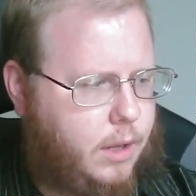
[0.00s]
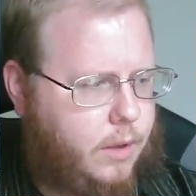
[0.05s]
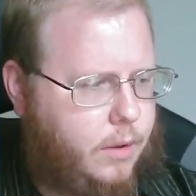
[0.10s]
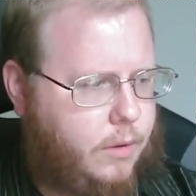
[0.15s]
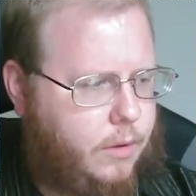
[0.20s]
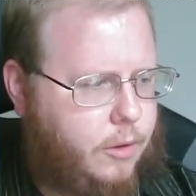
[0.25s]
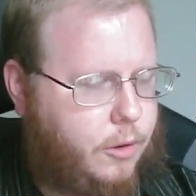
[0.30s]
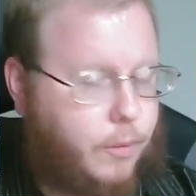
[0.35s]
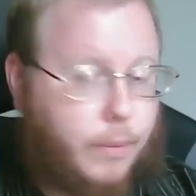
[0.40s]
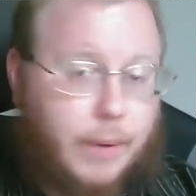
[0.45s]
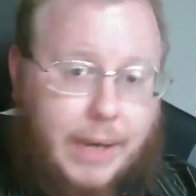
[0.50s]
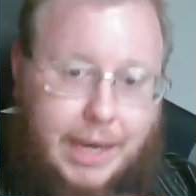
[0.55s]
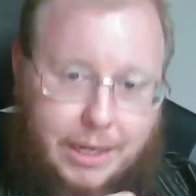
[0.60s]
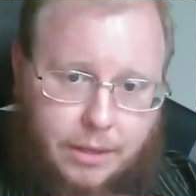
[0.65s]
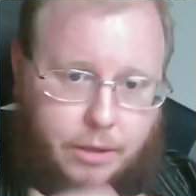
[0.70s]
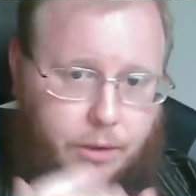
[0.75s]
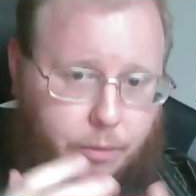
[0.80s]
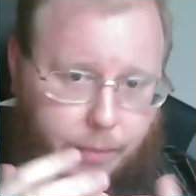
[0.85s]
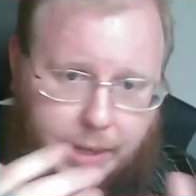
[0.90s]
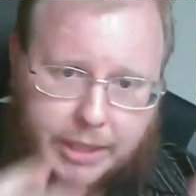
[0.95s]
The,
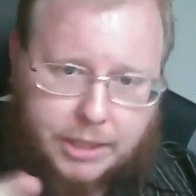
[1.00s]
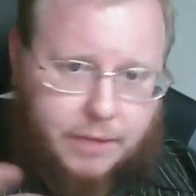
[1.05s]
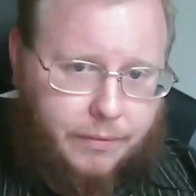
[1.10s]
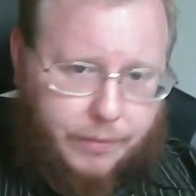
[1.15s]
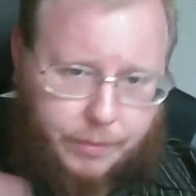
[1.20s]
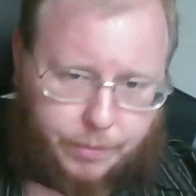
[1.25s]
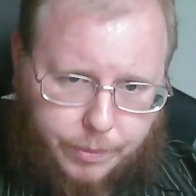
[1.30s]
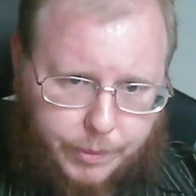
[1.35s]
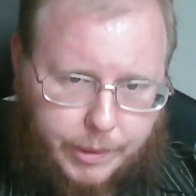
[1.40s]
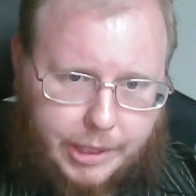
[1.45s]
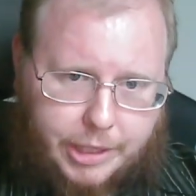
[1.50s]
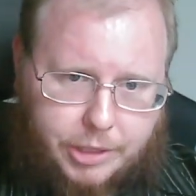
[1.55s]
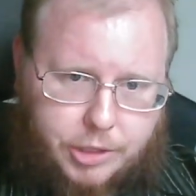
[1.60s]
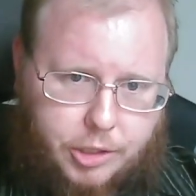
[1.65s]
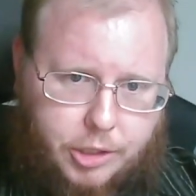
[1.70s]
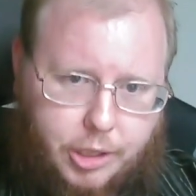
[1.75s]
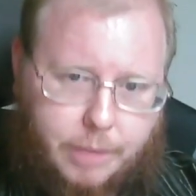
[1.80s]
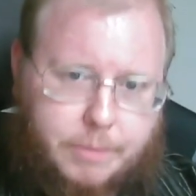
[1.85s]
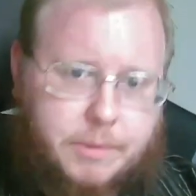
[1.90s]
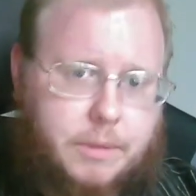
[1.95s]
the rest of the
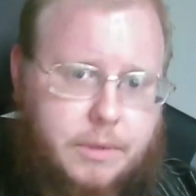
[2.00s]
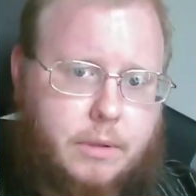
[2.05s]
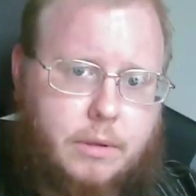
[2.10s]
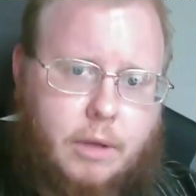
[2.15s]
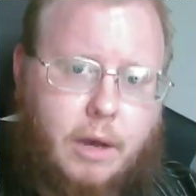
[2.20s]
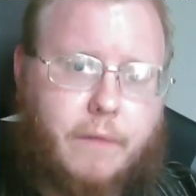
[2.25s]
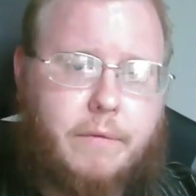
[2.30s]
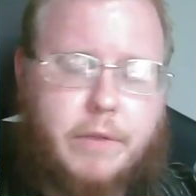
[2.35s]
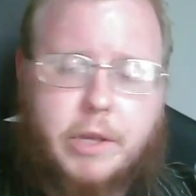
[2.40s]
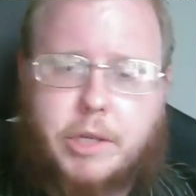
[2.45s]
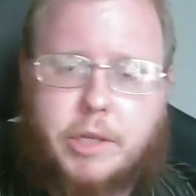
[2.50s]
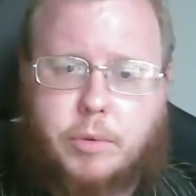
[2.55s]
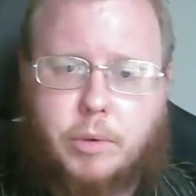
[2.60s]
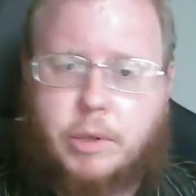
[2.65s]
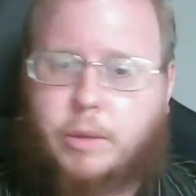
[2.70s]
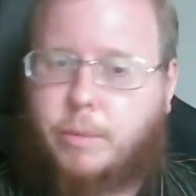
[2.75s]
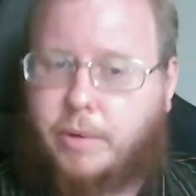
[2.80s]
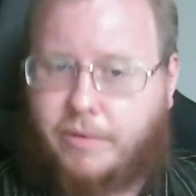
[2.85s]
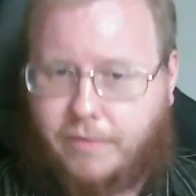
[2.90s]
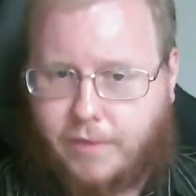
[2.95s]
relationships of this sort
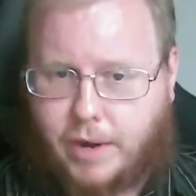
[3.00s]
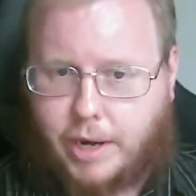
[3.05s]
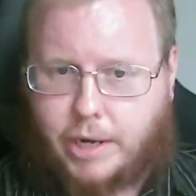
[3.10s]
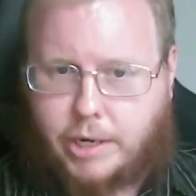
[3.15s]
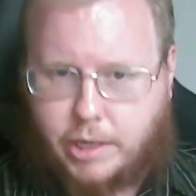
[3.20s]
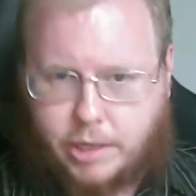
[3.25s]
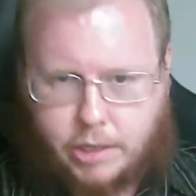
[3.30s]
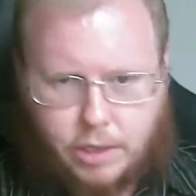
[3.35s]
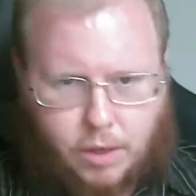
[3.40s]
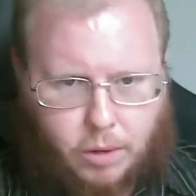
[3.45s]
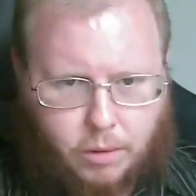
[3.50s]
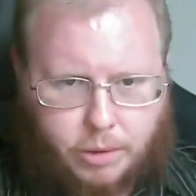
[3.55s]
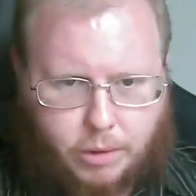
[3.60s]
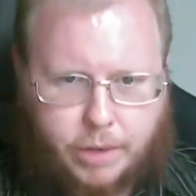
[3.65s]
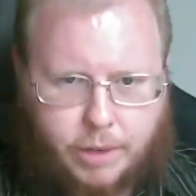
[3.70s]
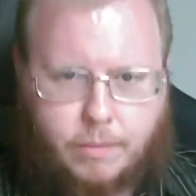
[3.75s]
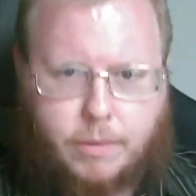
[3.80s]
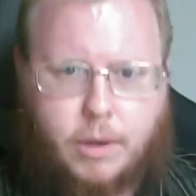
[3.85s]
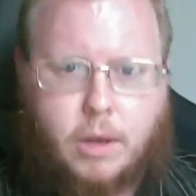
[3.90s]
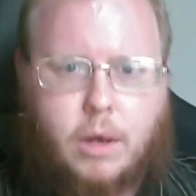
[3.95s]
that we find in
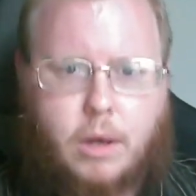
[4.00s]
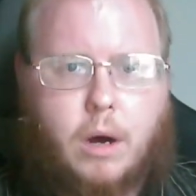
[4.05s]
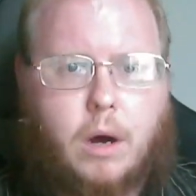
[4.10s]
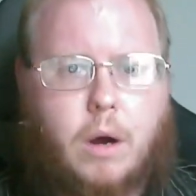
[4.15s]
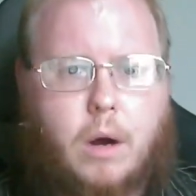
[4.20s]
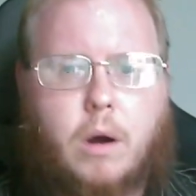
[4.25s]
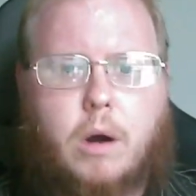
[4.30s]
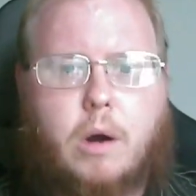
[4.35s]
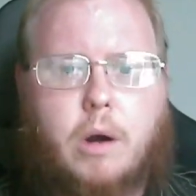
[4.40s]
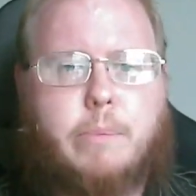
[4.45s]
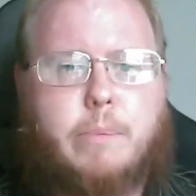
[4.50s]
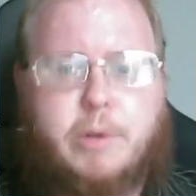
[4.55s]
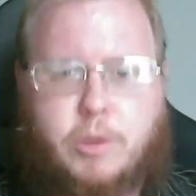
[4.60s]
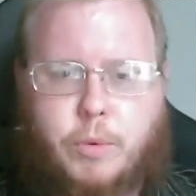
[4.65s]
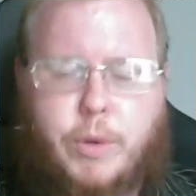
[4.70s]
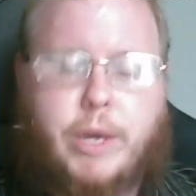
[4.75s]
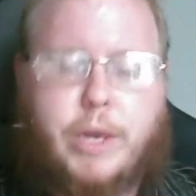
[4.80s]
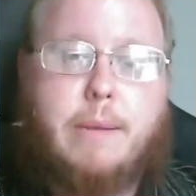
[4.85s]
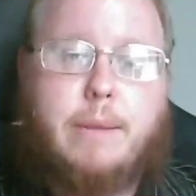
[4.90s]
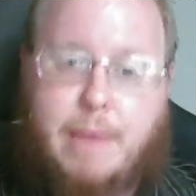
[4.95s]
Tolkien are
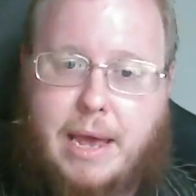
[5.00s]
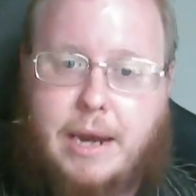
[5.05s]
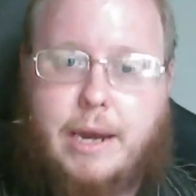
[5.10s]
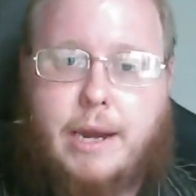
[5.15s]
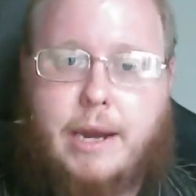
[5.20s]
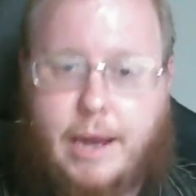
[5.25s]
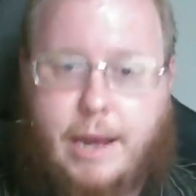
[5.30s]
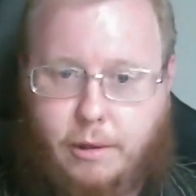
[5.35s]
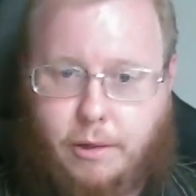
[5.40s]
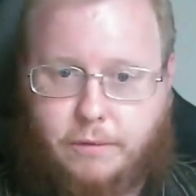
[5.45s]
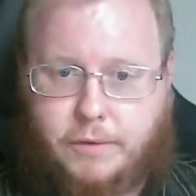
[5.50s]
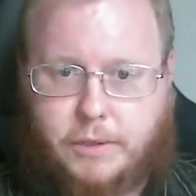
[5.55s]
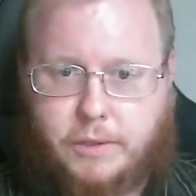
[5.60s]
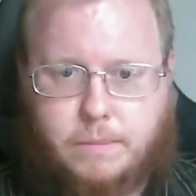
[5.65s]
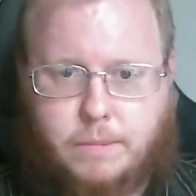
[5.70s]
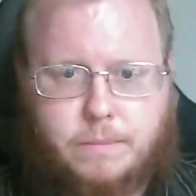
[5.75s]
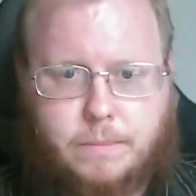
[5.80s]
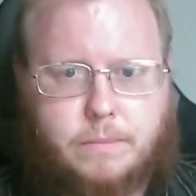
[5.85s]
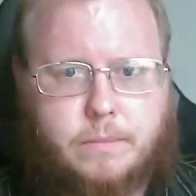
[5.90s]
between men and elves.